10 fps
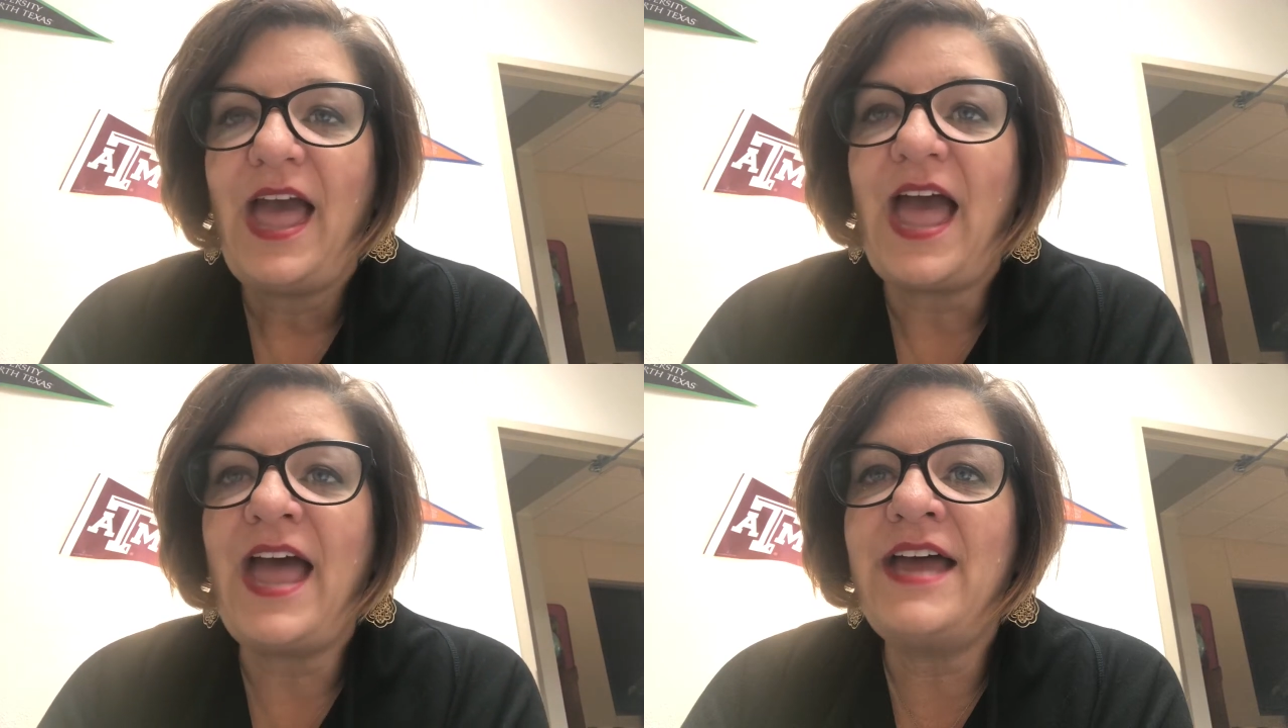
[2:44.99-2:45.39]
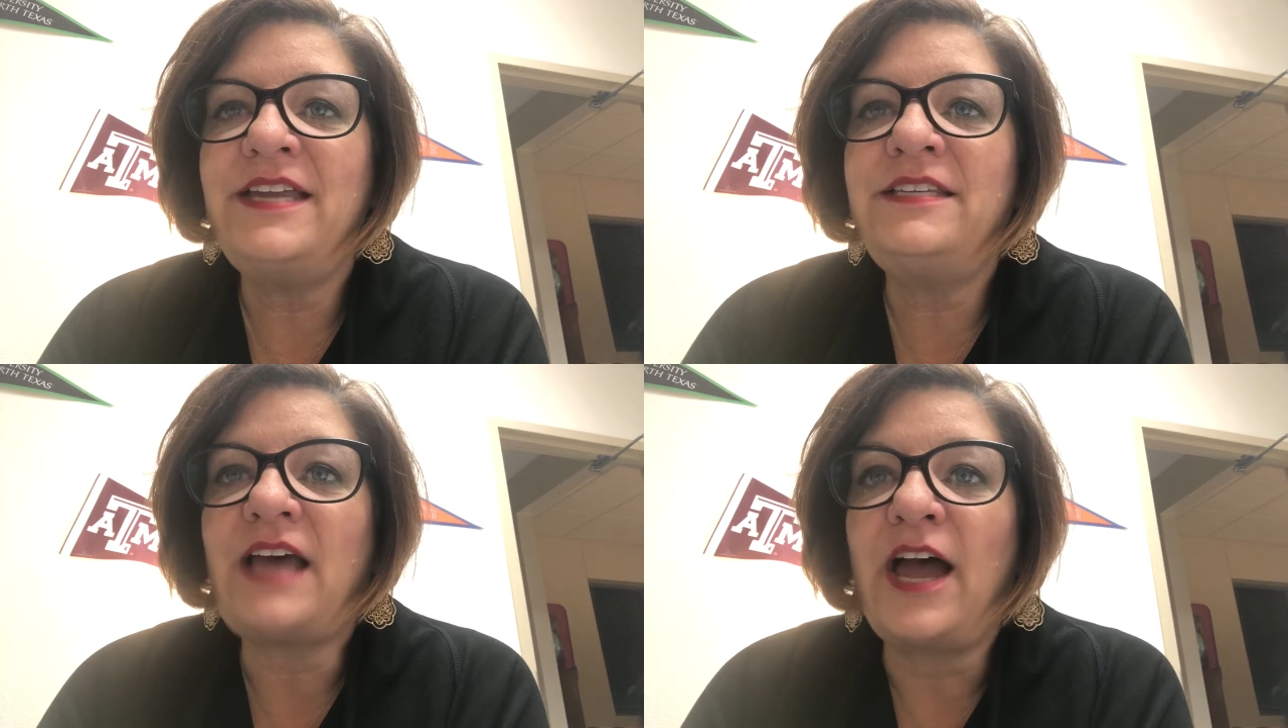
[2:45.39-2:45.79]

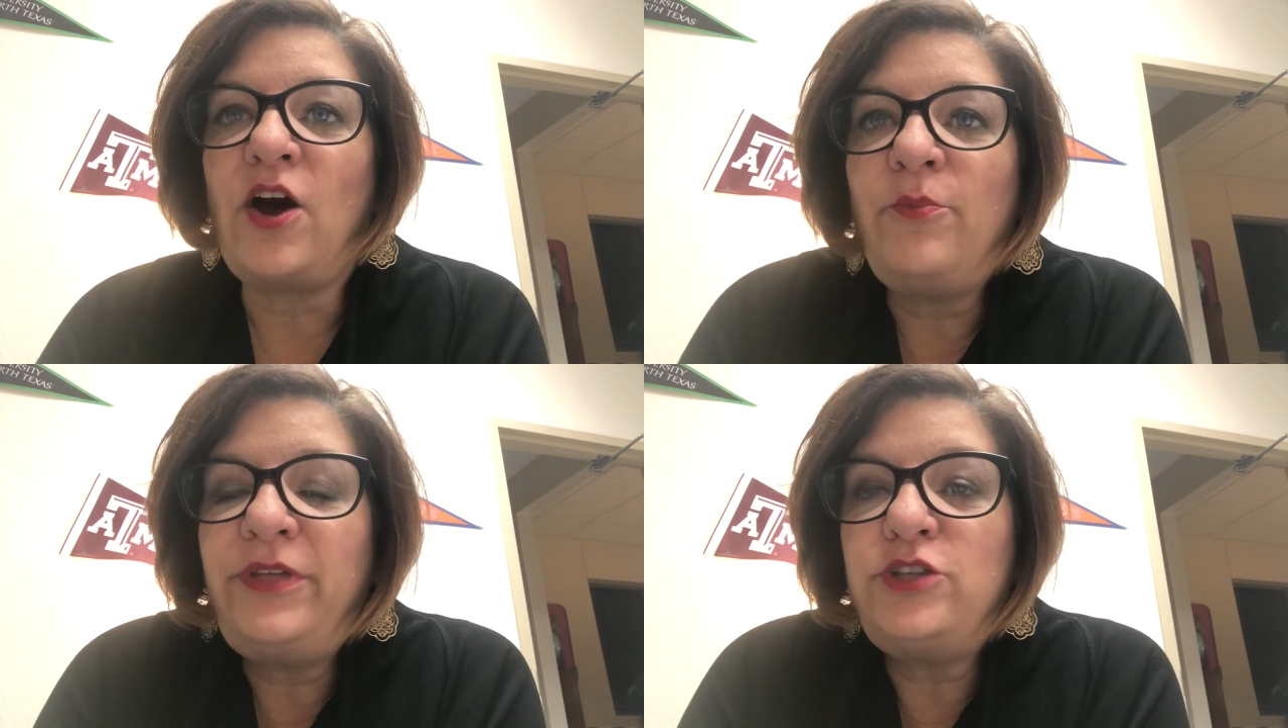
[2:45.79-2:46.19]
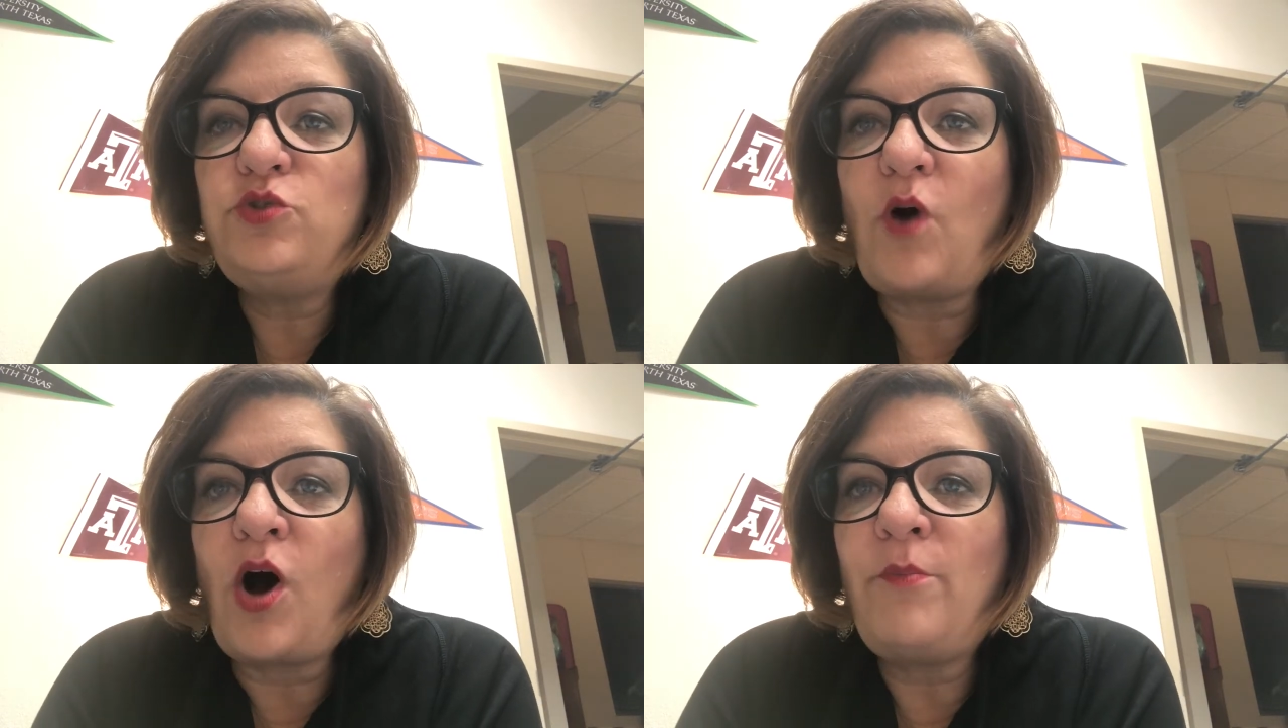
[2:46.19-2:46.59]
and I hope that
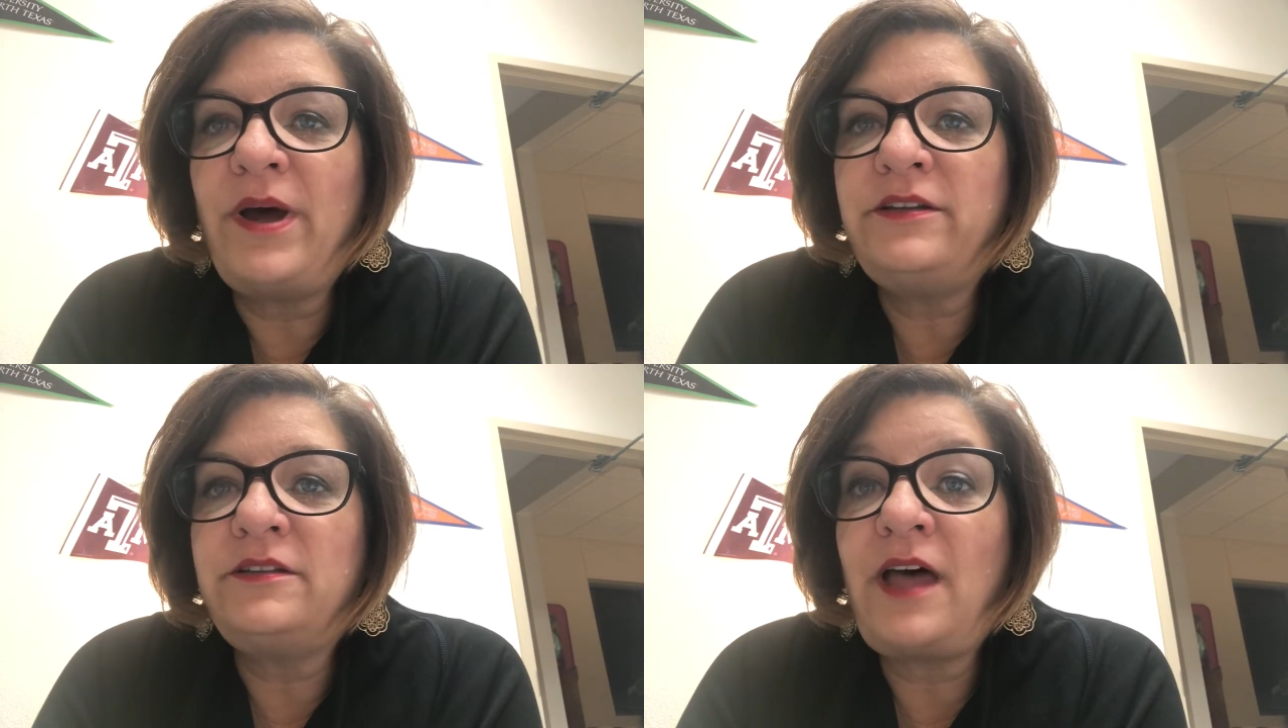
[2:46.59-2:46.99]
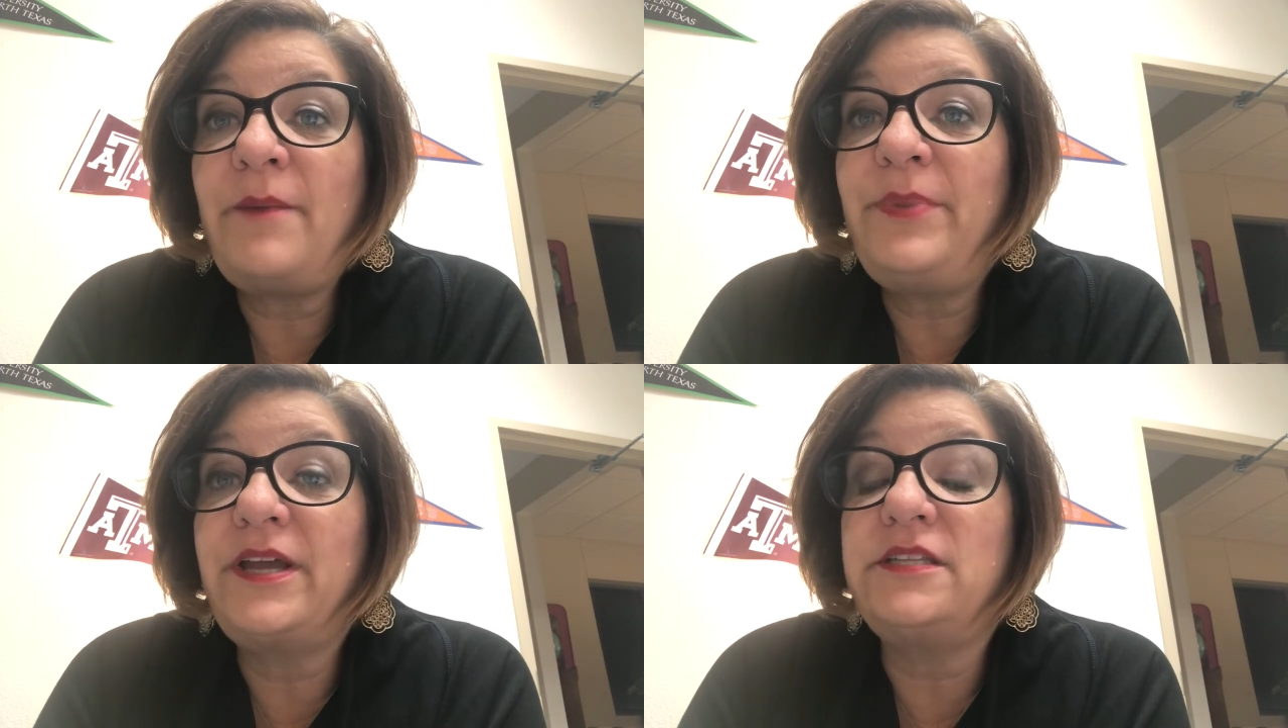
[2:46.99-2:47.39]
you all bundle up
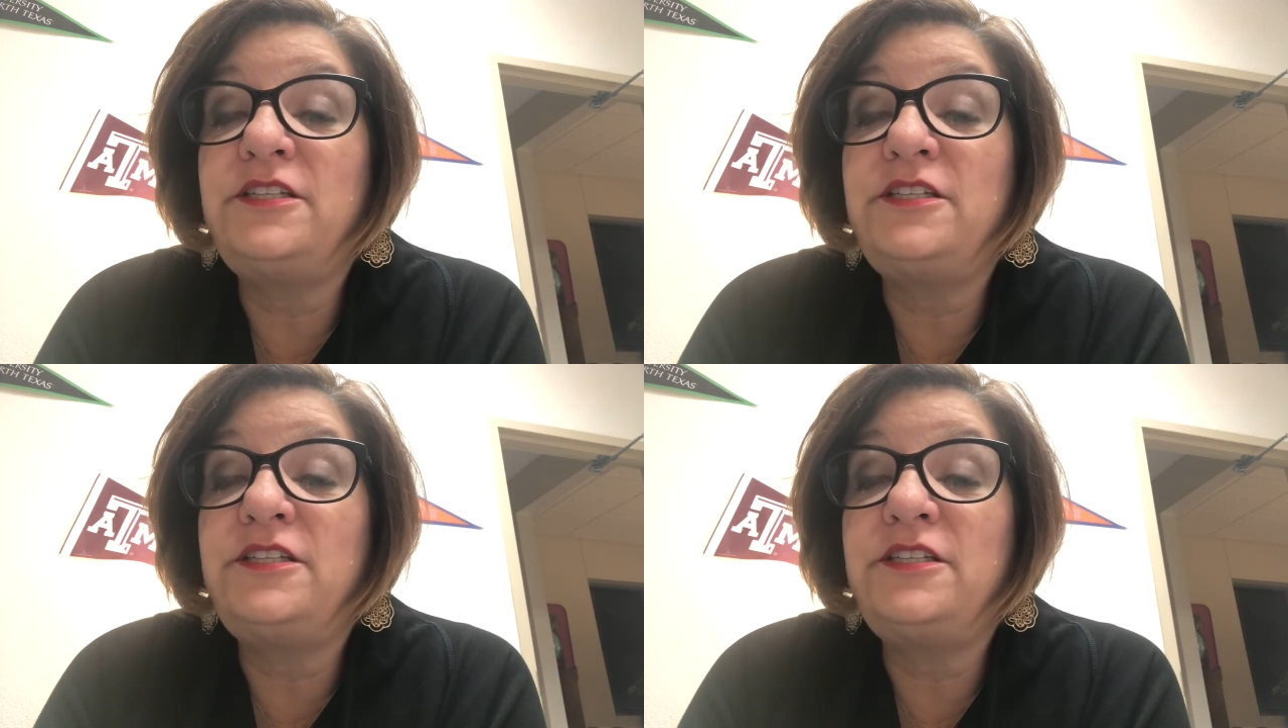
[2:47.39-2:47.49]
because